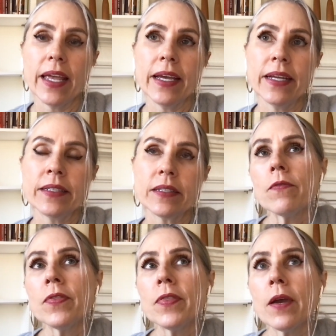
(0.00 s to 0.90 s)
and
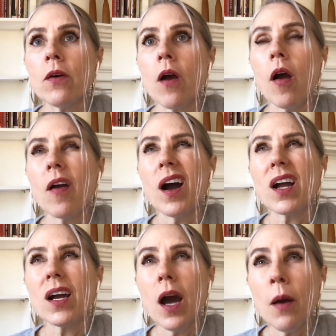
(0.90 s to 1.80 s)
there are a
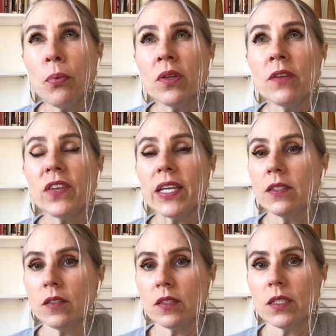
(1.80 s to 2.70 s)
couple of
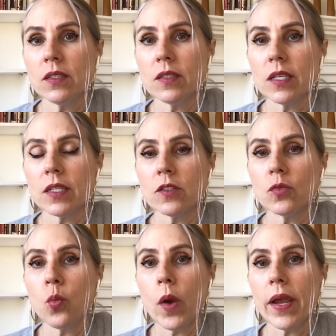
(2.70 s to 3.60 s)
instances
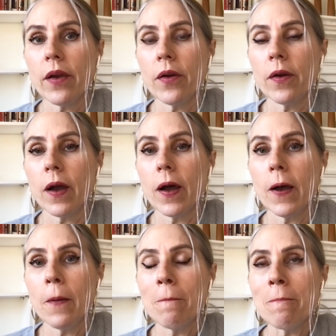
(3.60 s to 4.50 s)
where
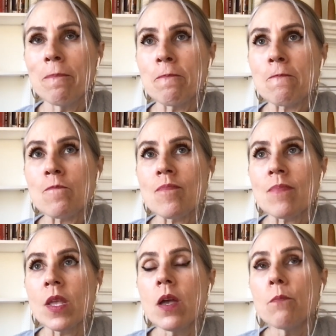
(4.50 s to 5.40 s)

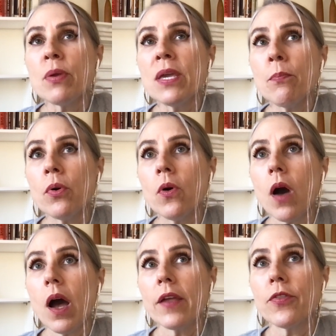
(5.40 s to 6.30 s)
people
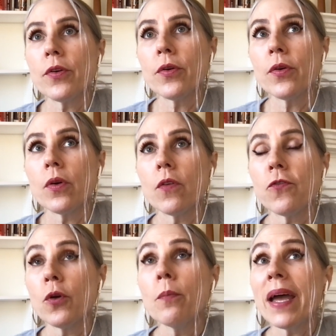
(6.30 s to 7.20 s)
either
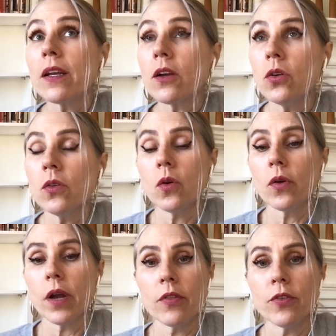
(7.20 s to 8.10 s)
for medical
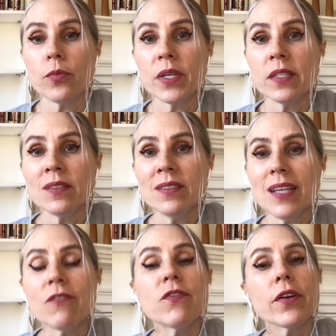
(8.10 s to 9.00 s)
or other reasons
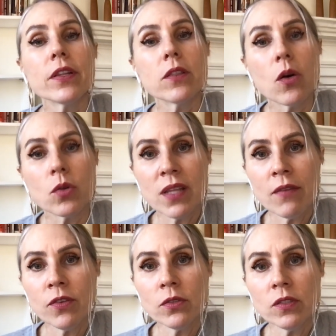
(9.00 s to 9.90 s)
have very low
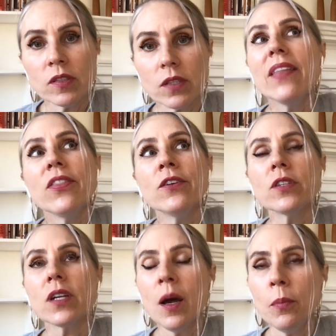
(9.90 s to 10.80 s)
levels. And there's a
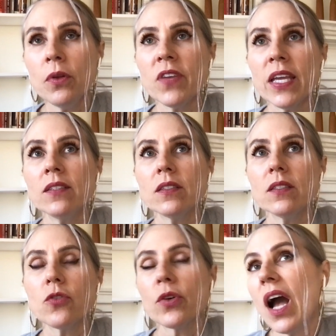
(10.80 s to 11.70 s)
couple of
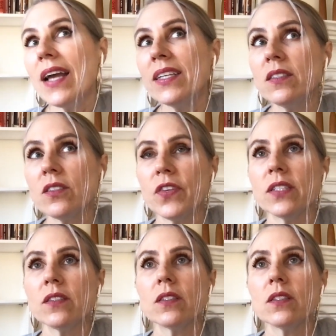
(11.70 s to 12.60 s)
cases or kinds of
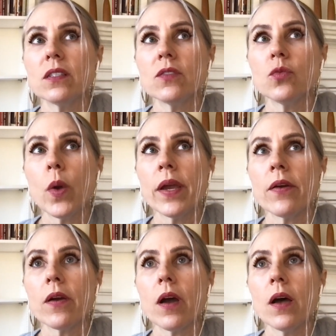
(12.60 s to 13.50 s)
instances
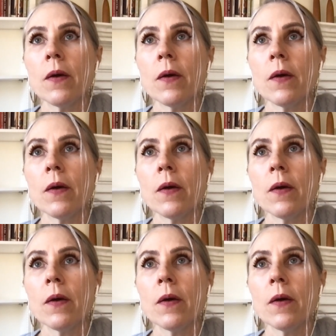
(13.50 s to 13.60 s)
where